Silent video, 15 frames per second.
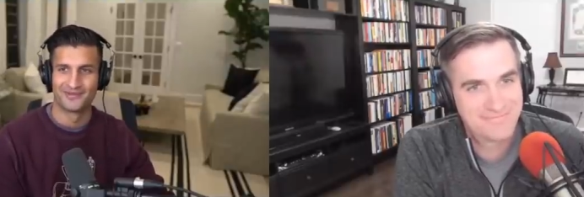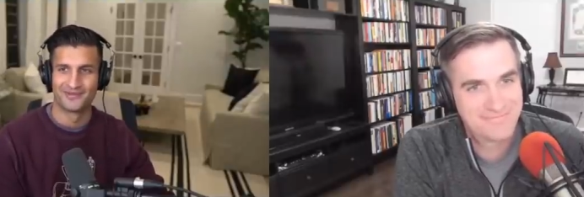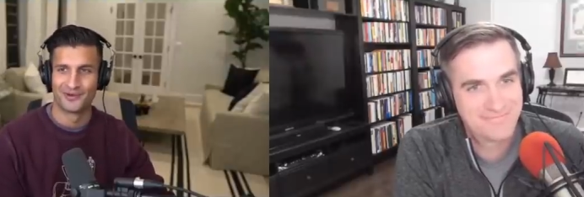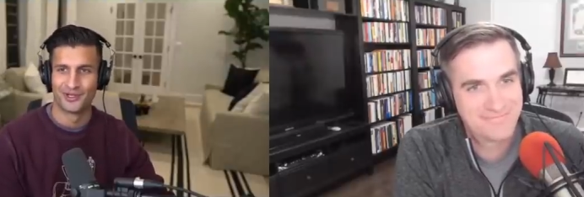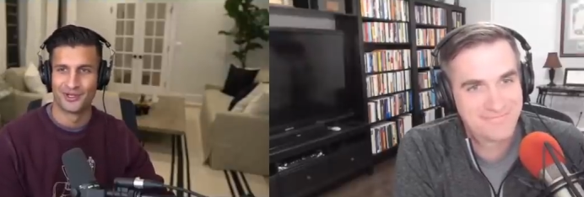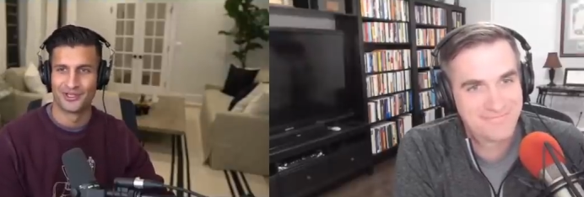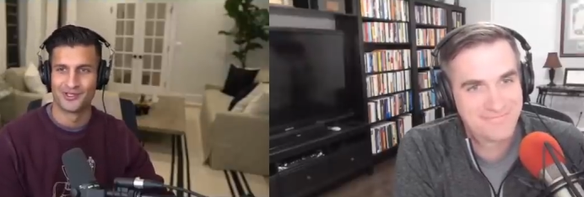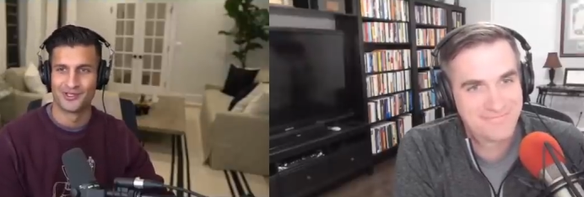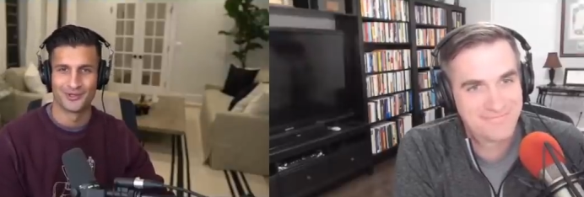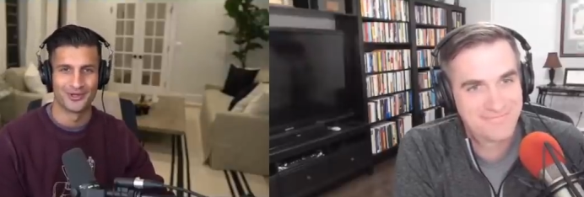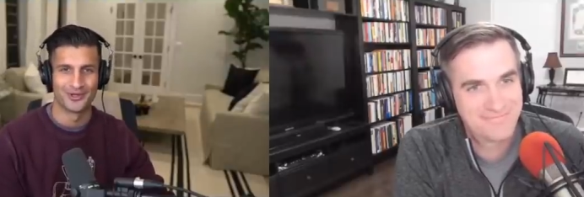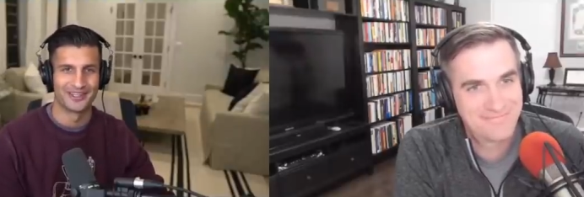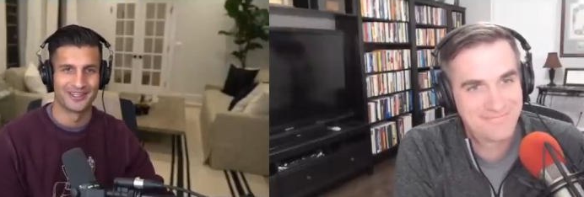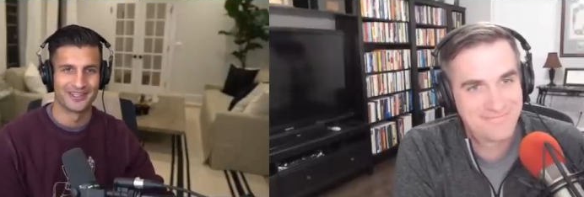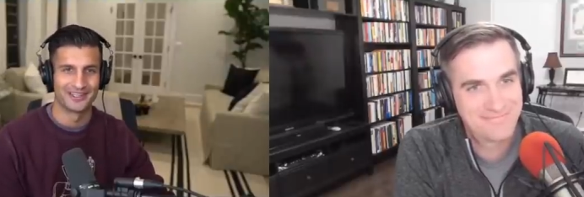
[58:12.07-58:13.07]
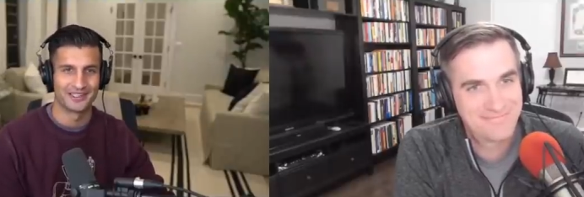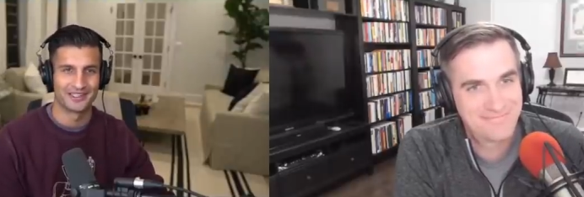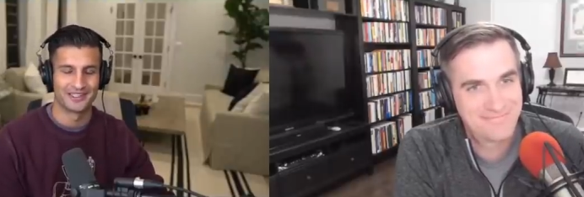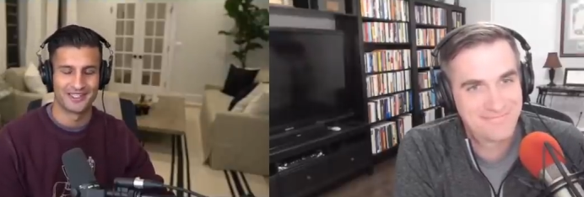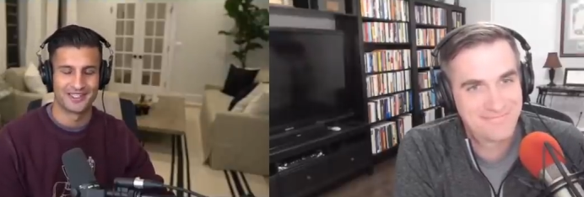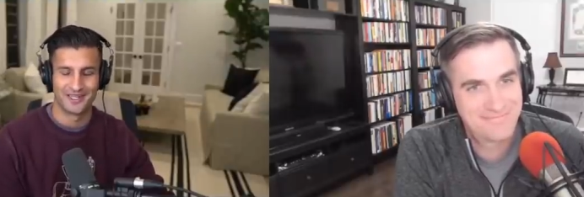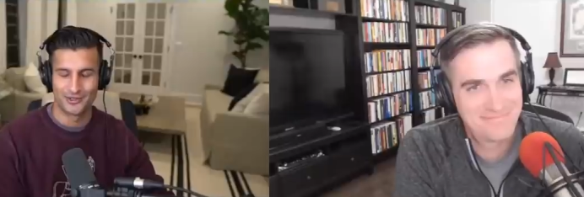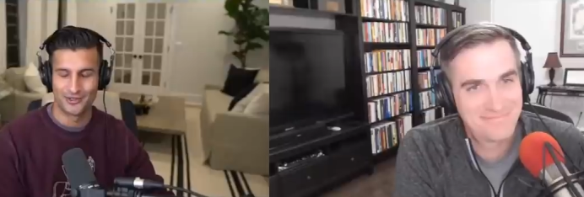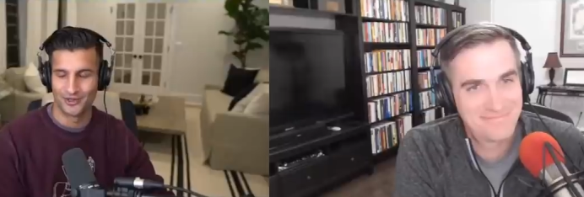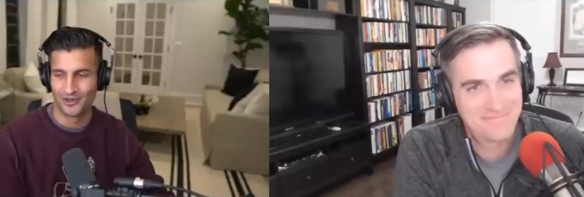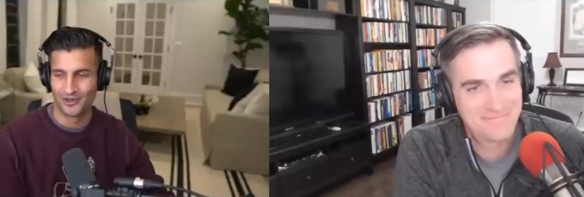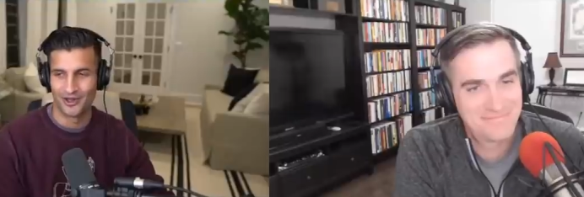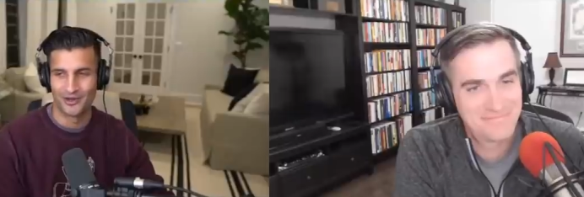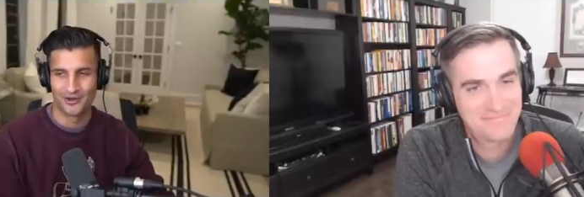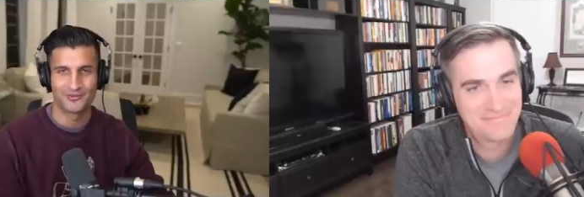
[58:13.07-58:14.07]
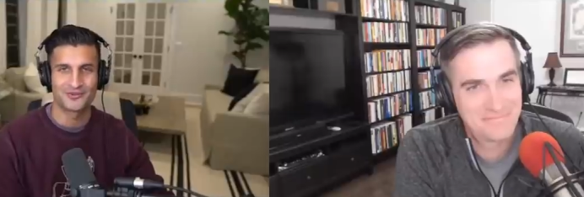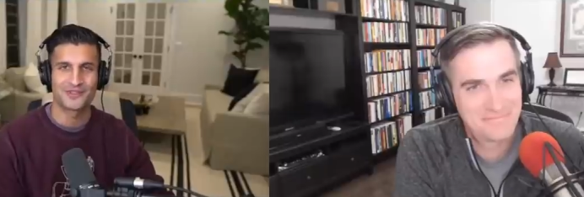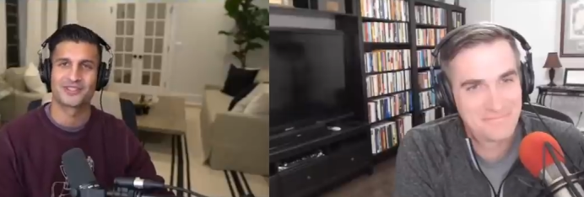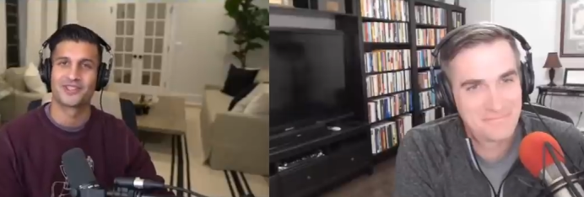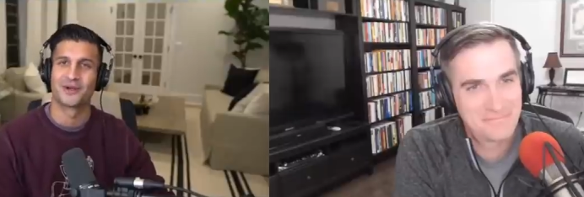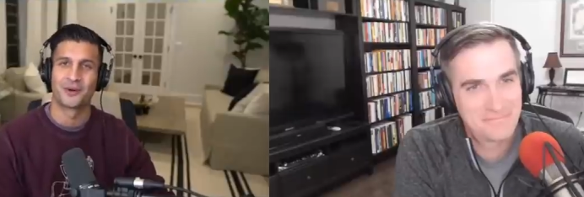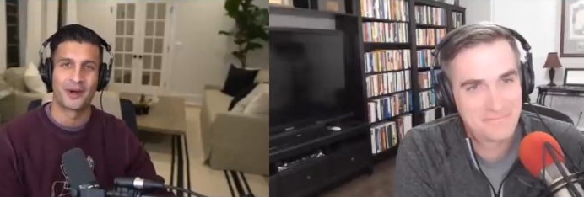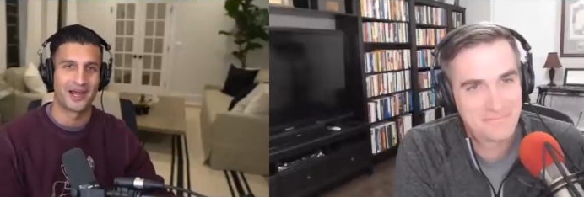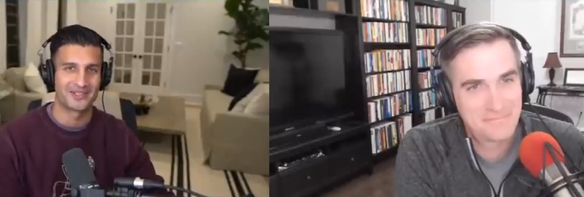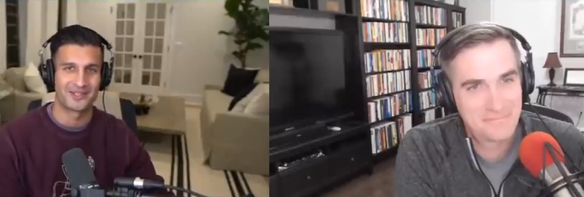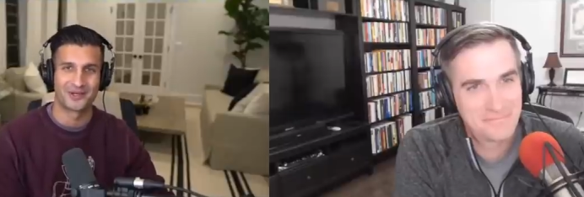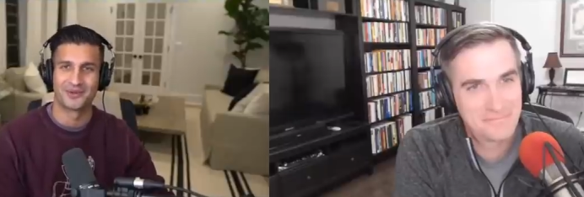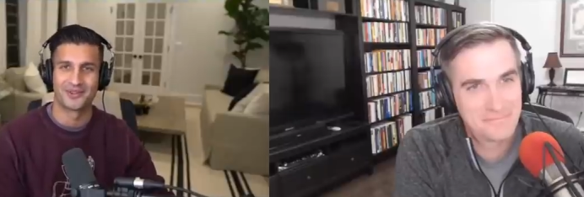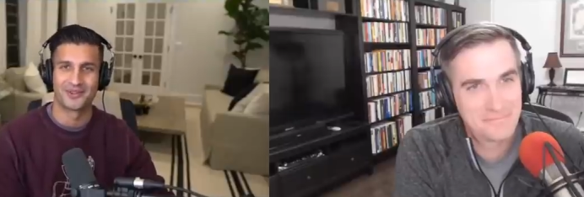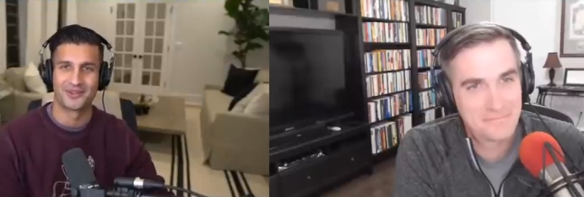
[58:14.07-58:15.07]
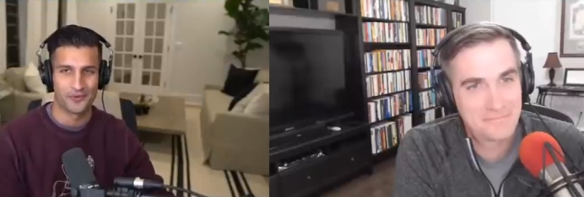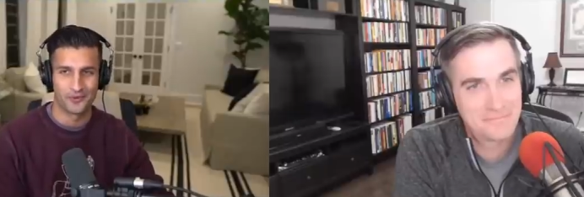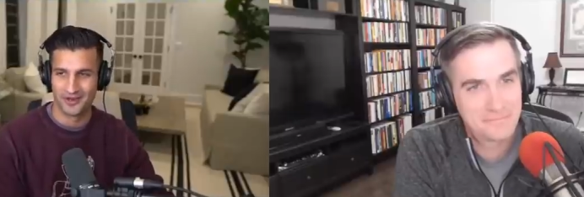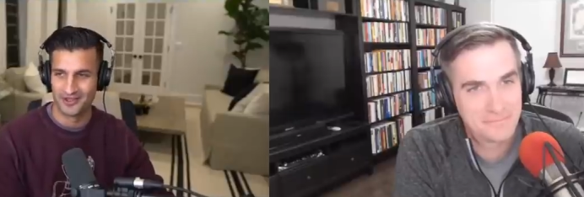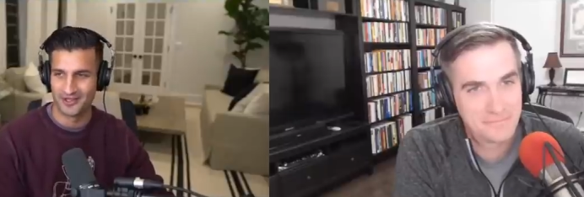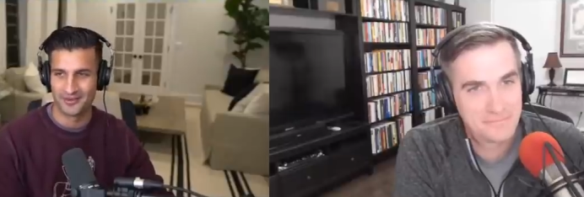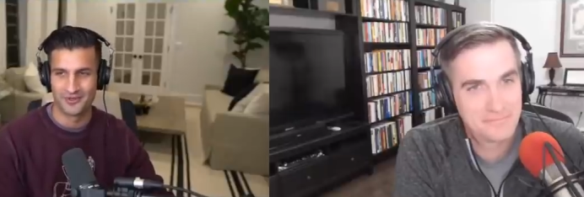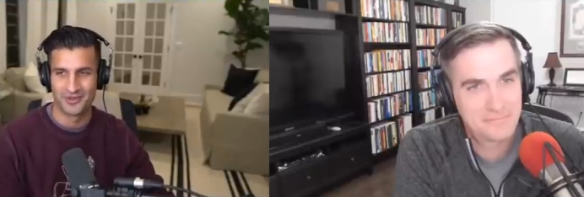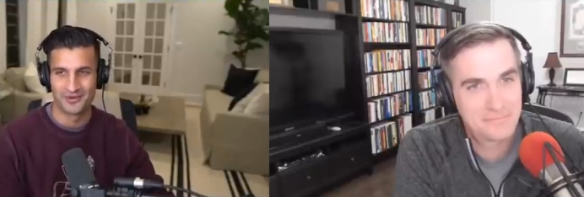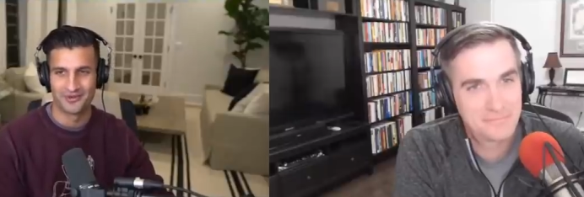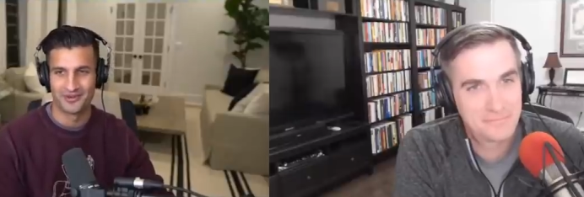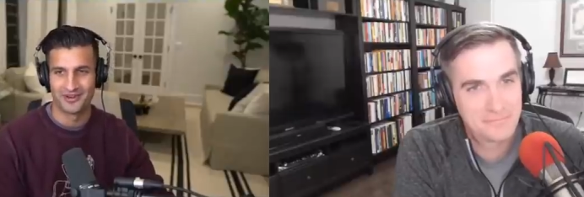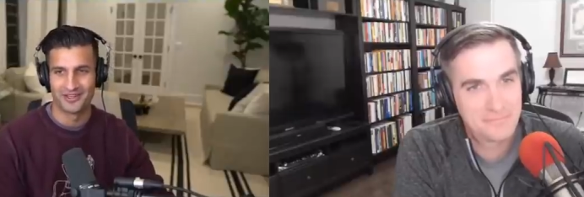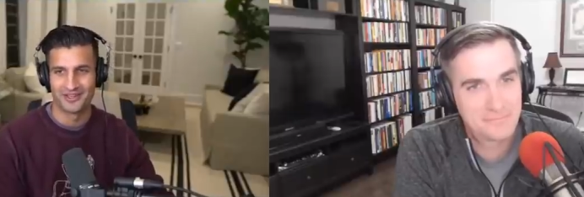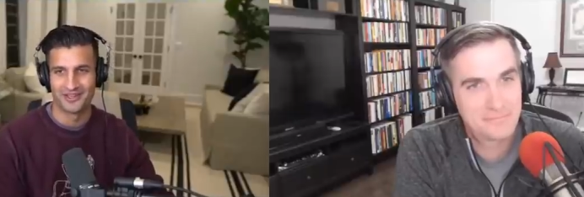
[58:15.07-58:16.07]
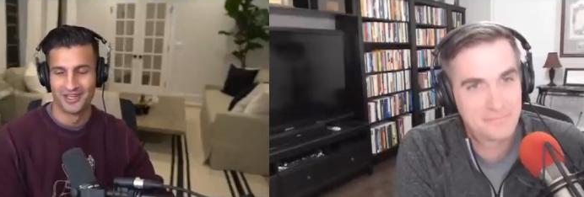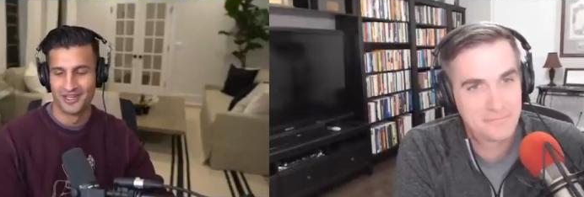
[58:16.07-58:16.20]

Speaker 1: Really enjoying it. Continue to love just interacting with everyone in the community,